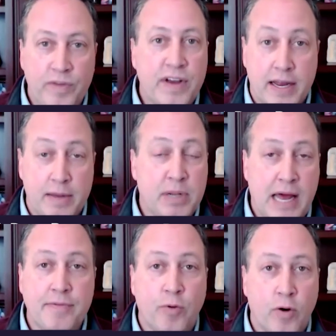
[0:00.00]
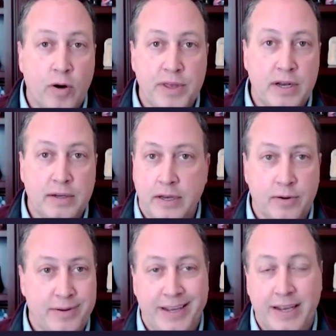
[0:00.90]
we've got a platform that,
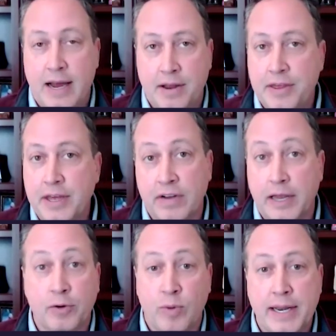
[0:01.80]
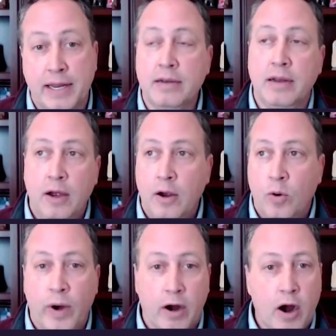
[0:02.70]
you can kind of think of it like Reddit,
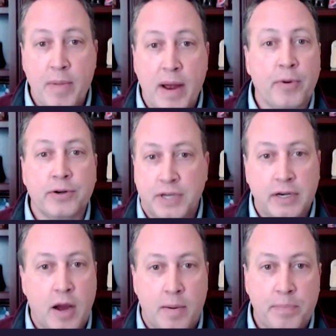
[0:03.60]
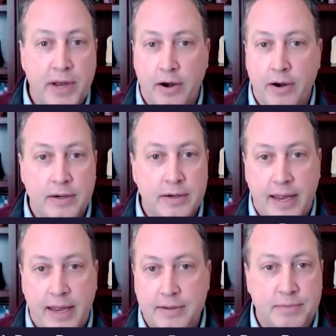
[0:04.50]
where our members can come up there
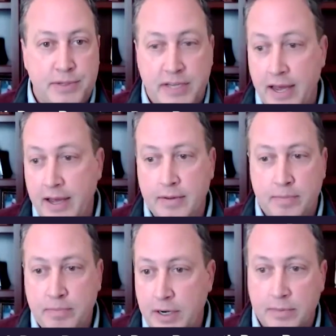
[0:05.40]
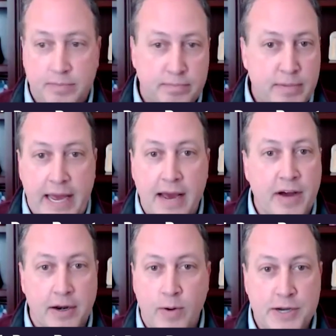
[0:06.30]
and say, hey,
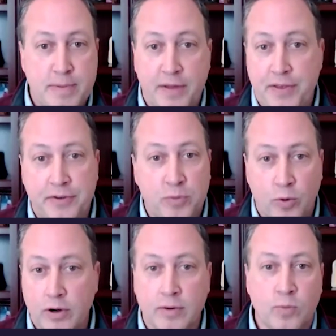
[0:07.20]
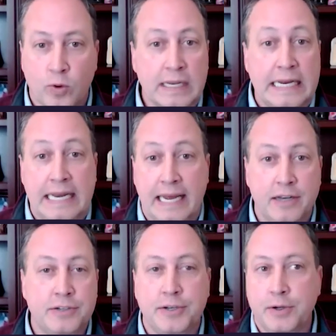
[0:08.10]
I've got a question about this. We're leaning
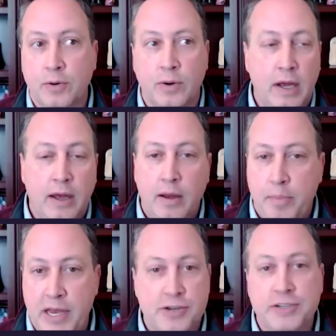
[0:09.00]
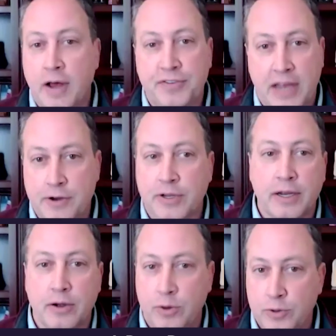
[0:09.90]
into patient
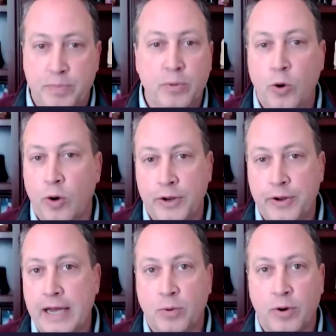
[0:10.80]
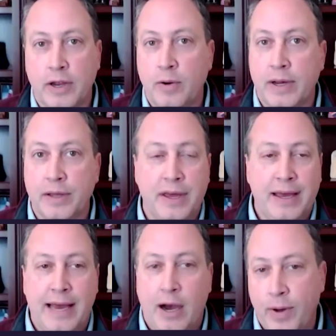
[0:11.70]
self-scheduling. Who are you guys working with?
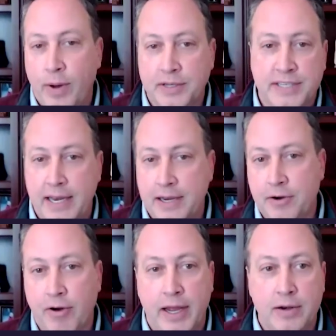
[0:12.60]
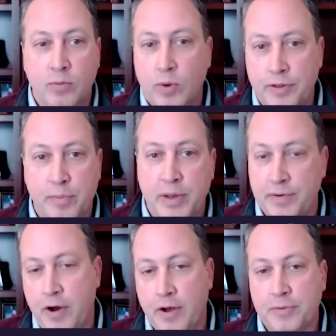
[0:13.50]
How well does that integrate? What are the
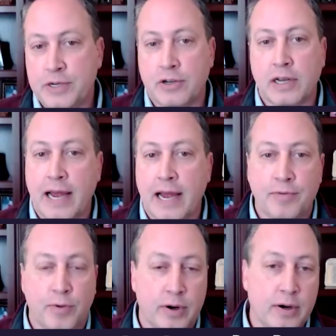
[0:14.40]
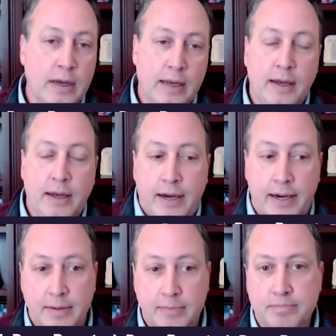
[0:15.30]
pitfalls we should look out for?
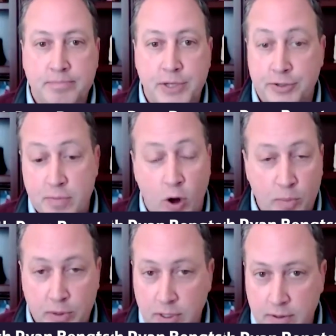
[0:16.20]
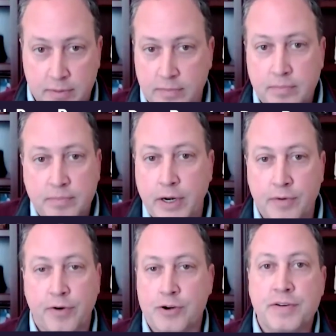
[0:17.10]
There's a mobile,
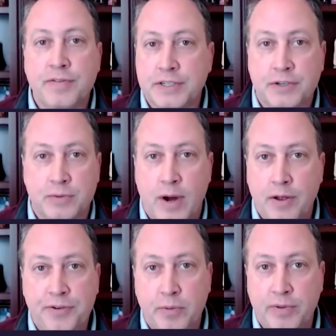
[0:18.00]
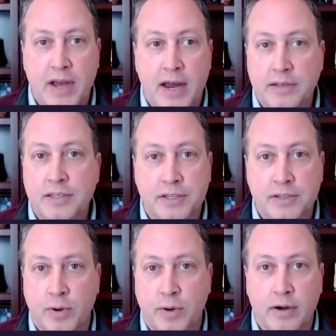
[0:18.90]
version of this as well. So we've got
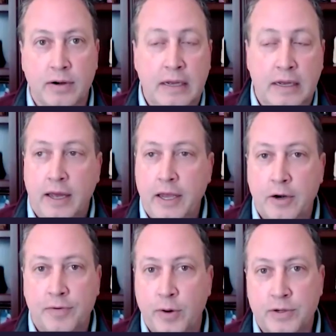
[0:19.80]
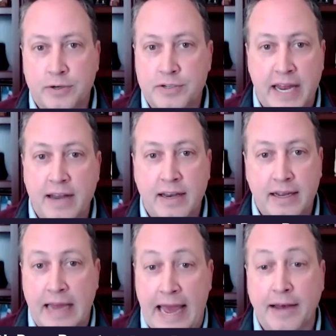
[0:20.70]
instances where, folks are
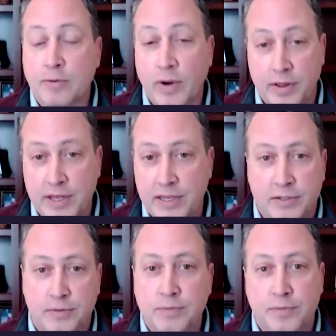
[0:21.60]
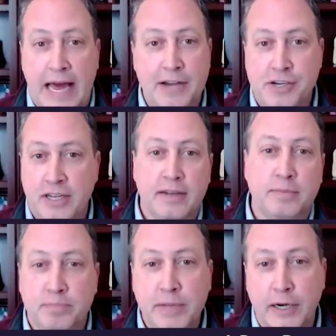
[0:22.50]
standing at one of these
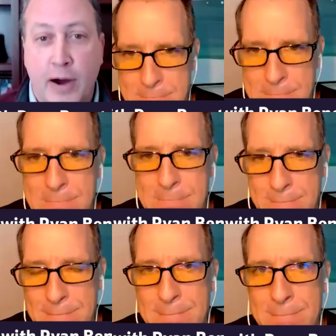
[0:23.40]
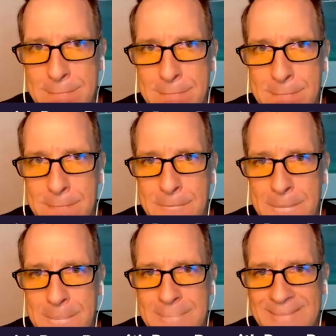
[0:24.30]
flashy, IT conferences at a
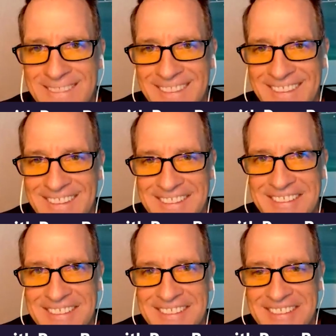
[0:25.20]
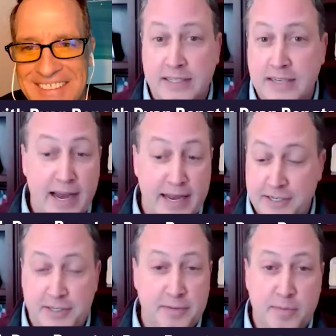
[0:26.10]
booth saying, hey, I'm talking to this guy
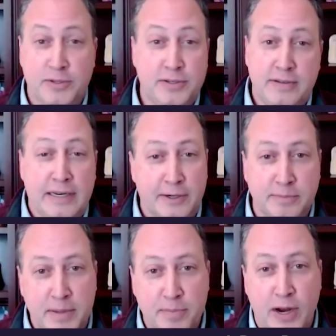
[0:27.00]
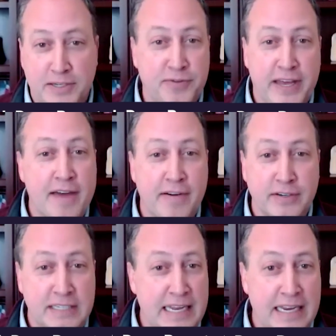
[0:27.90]
and it's the most, impressive thing I've
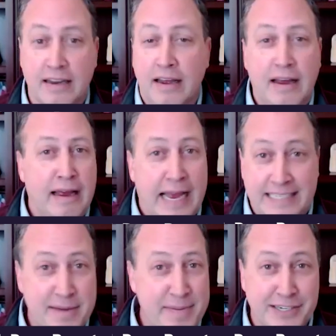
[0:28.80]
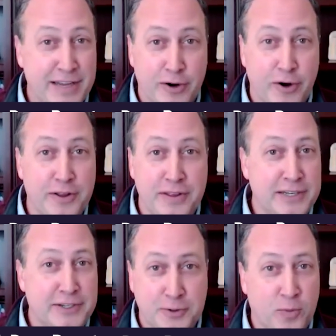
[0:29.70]
ever seen. Has anybody actually ever heard
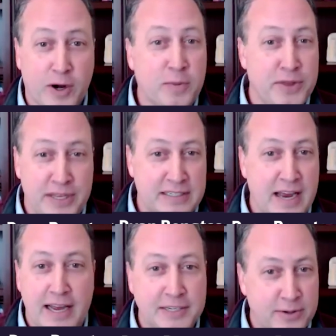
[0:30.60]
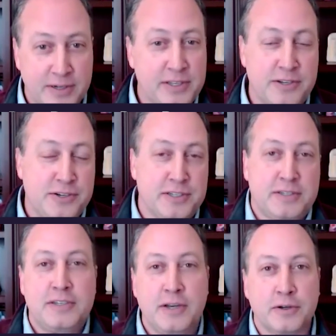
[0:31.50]
of this or worked with these guys? Or is this
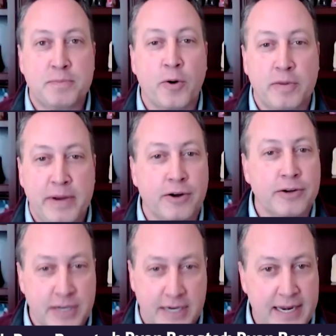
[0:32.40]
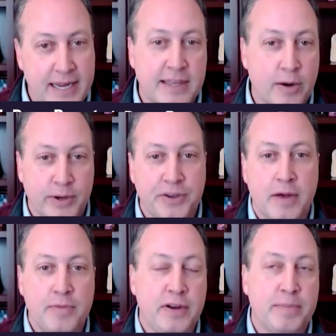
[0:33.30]
just, smoke and mirrors? You can kind of get that
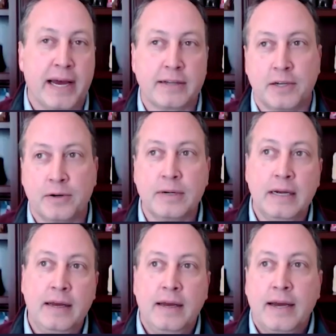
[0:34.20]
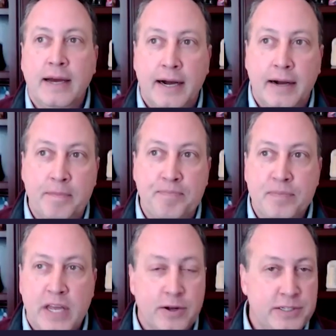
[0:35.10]
real-time feedback. So,
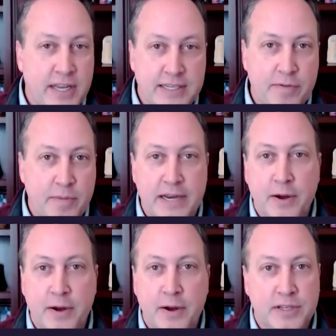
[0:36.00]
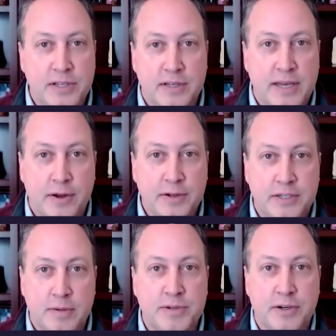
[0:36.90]
as everybody knows, the health
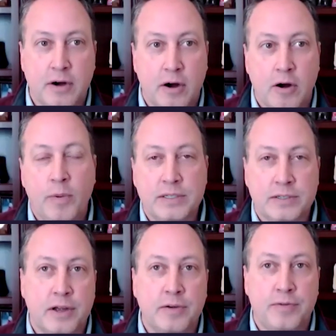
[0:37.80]
systems are always